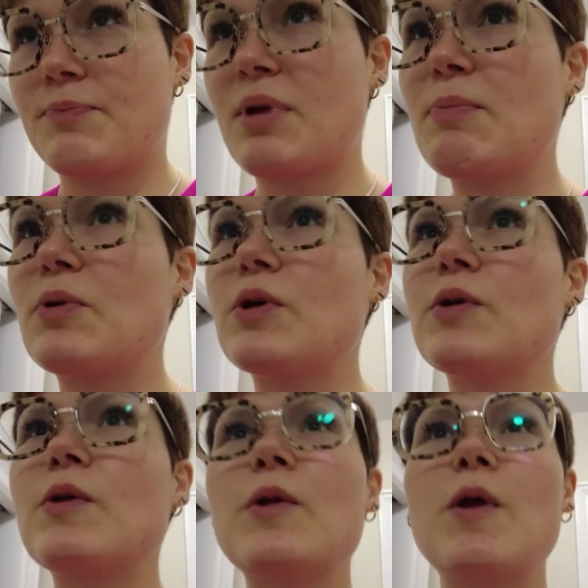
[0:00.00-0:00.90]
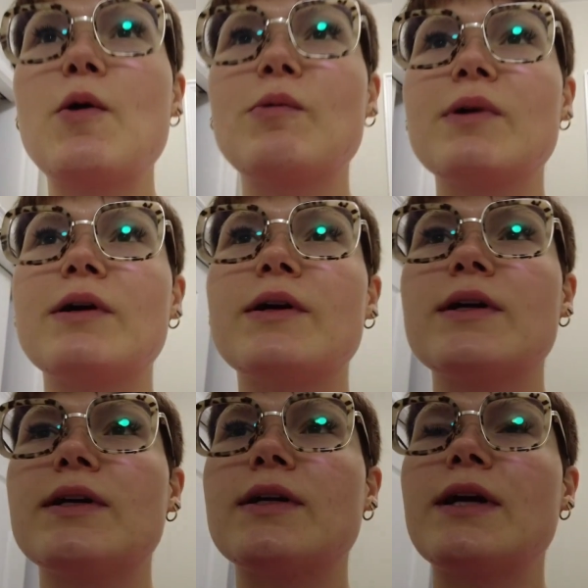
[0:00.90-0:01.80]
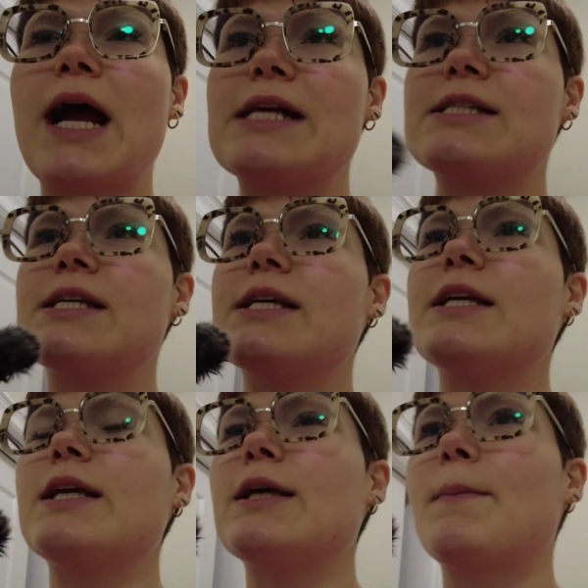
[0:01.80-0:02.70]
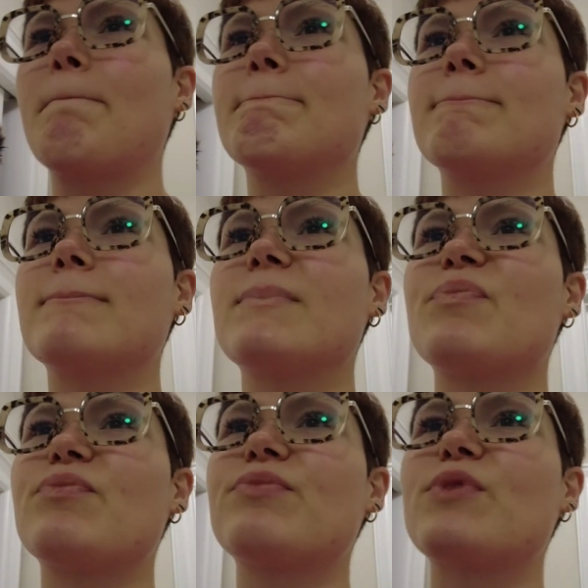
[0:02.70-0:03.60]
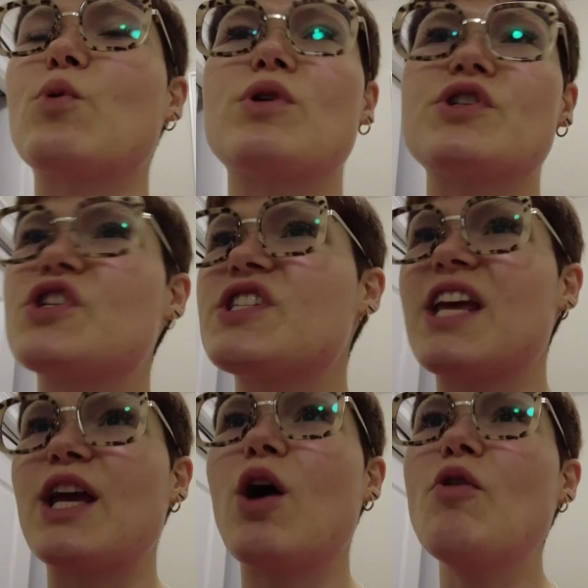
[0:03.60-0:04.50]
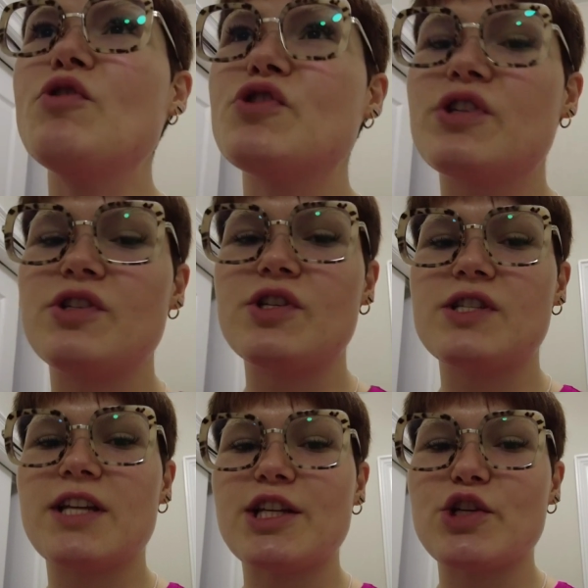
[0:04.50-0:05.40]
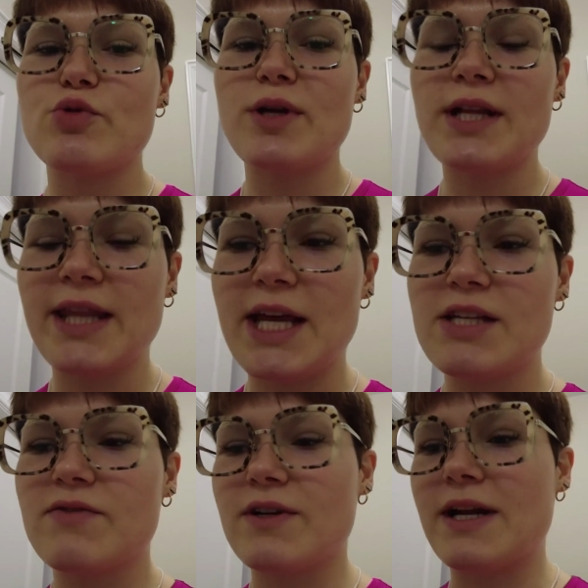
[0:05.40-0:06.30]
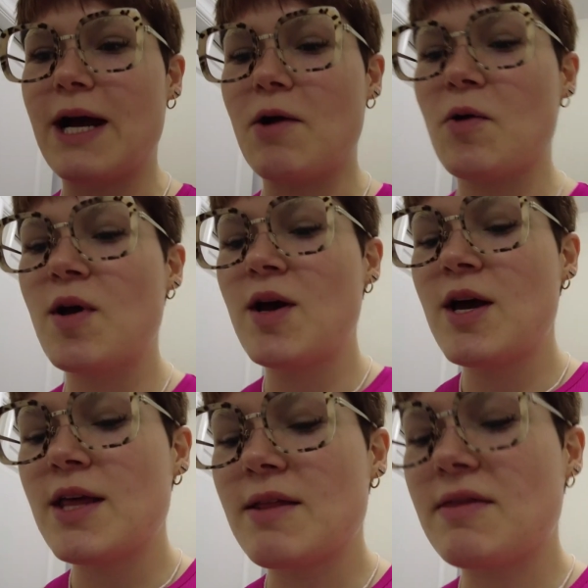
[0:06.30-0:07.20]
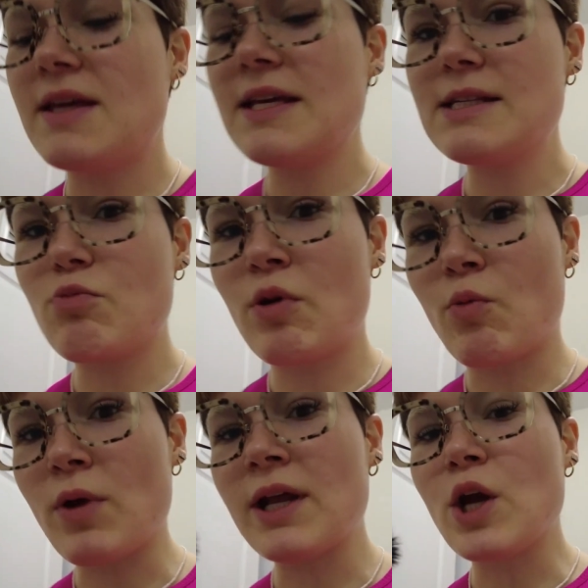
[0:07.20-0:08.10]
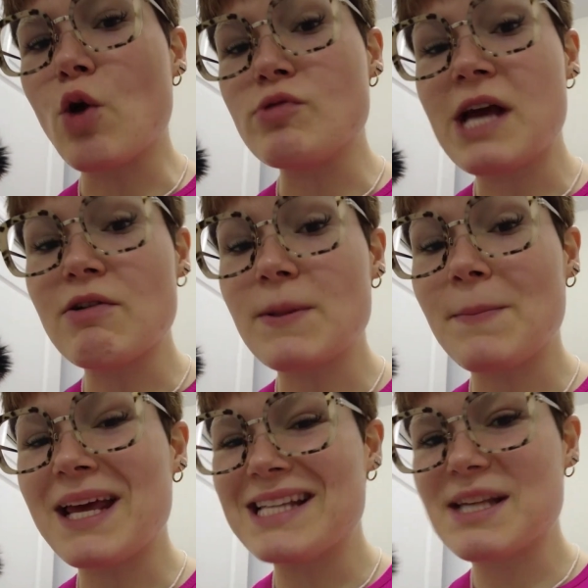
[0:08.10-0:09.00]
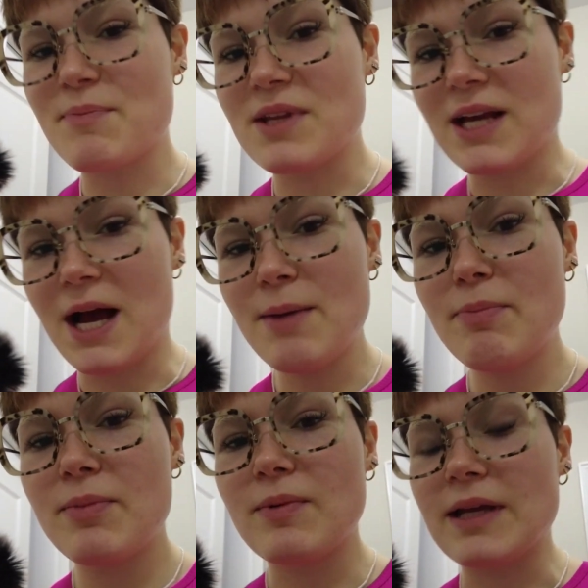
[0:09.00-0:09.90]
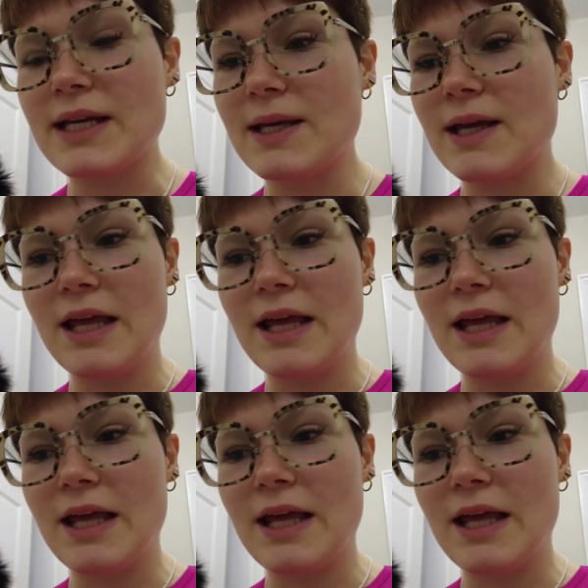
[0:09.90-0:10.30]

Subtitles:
People were asking or just saying, oh, you should just stick to training legs for now. The thing is, like, when I go down to pick something up, like,